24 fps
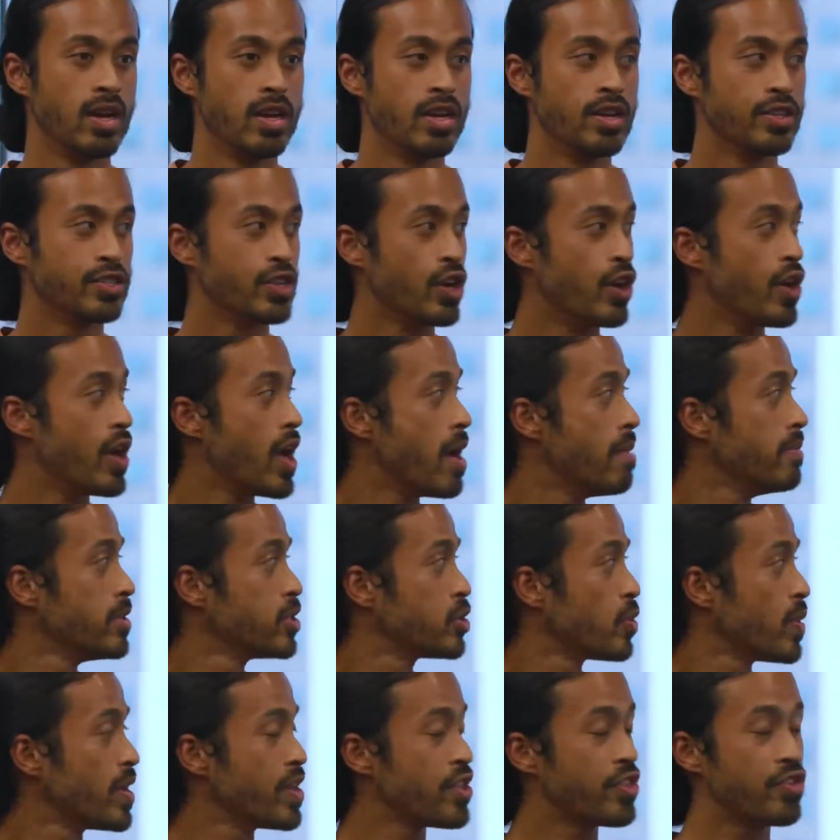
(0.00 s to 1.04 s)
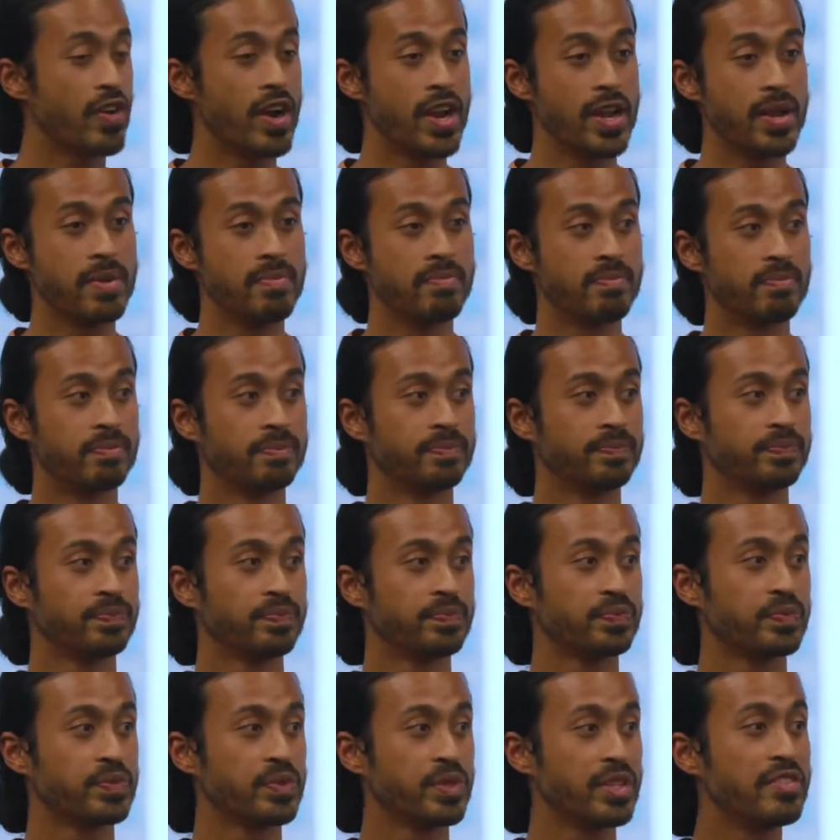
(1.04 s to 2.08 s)
So Emma's 23,
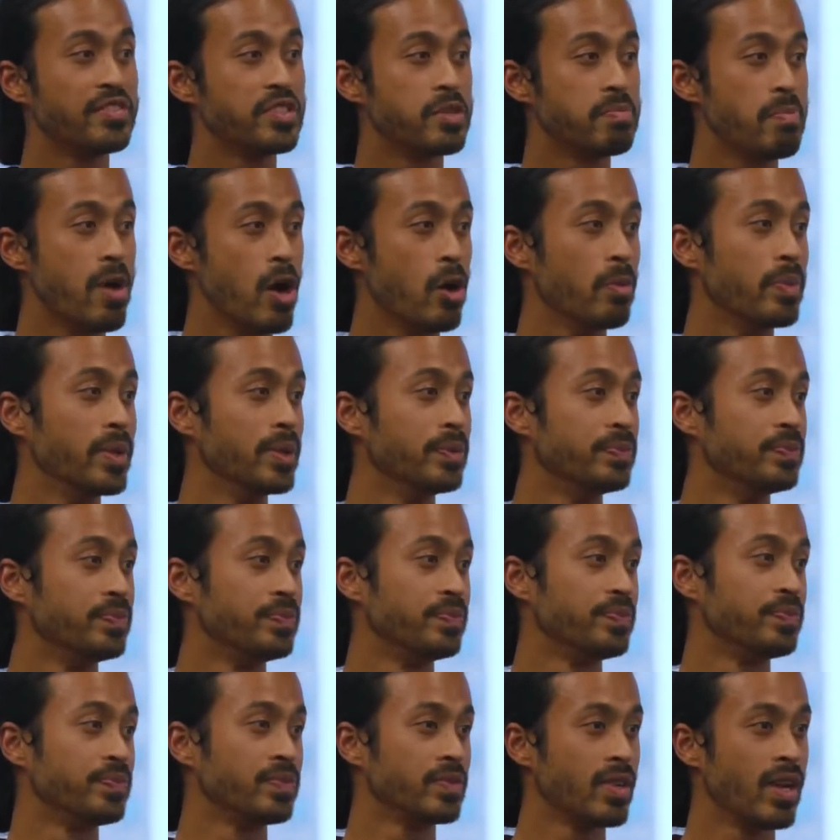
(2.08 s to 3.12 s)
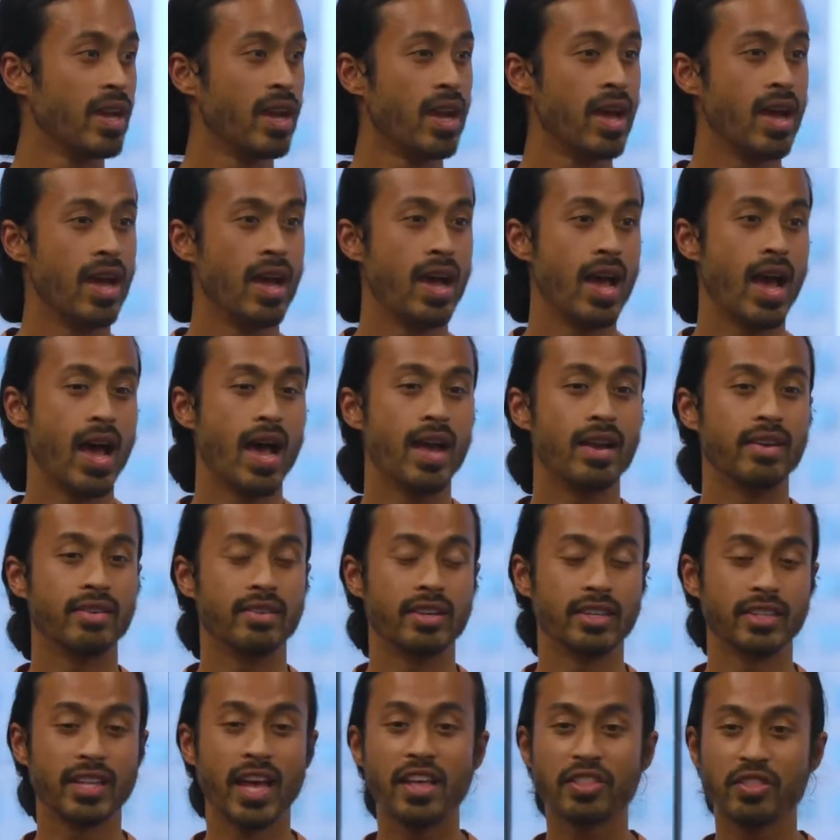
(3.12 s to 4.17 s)
lives in Melbourne, and
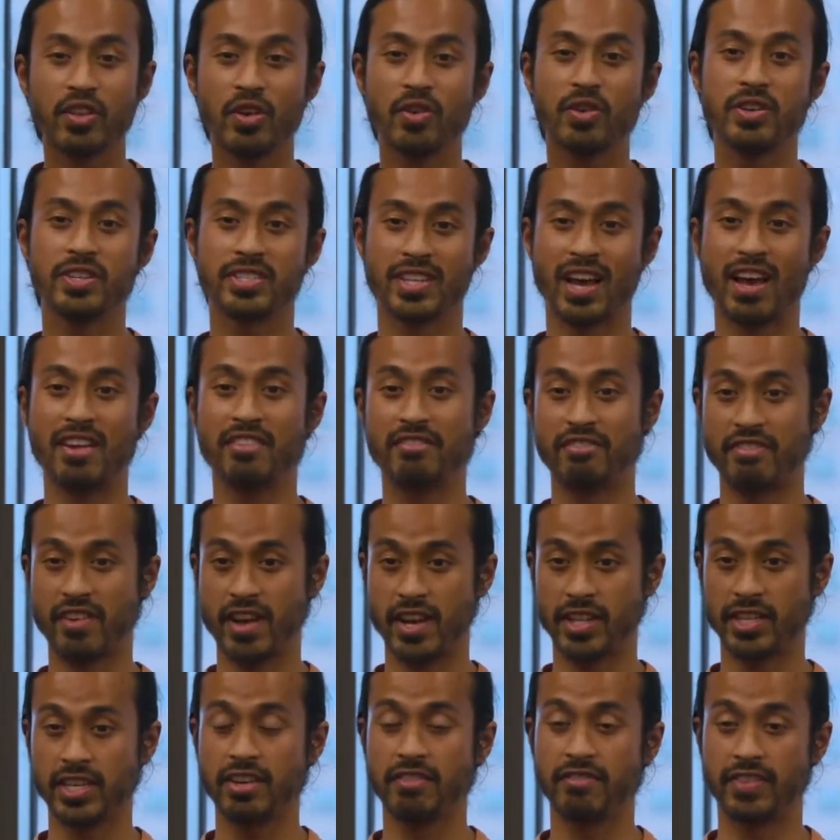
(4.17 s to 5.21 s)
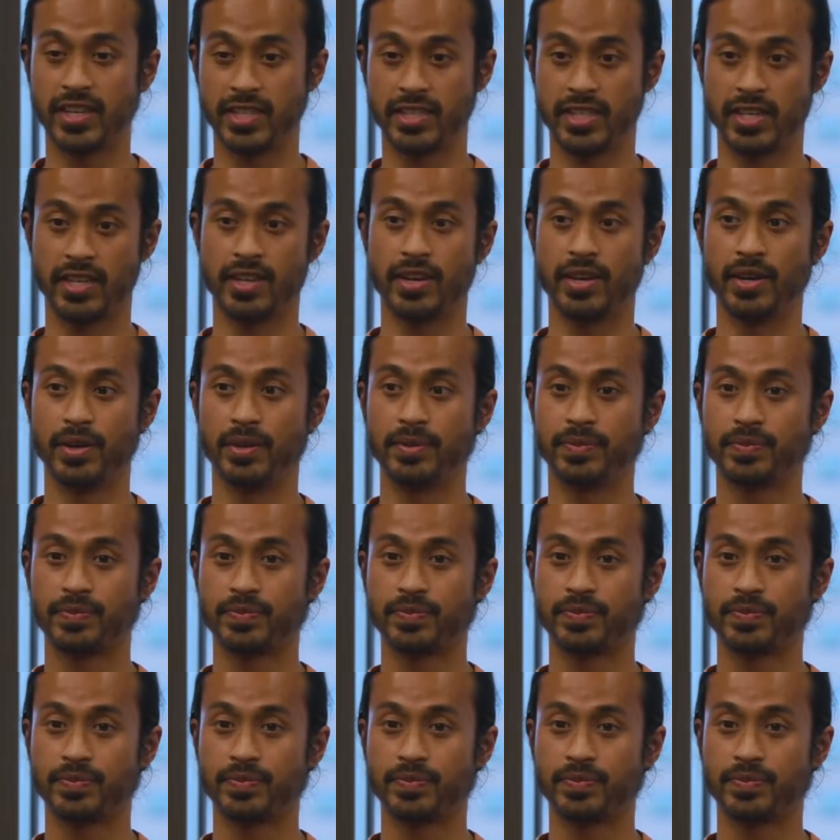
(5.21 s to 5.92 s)
her landlord is unfairly evicting her.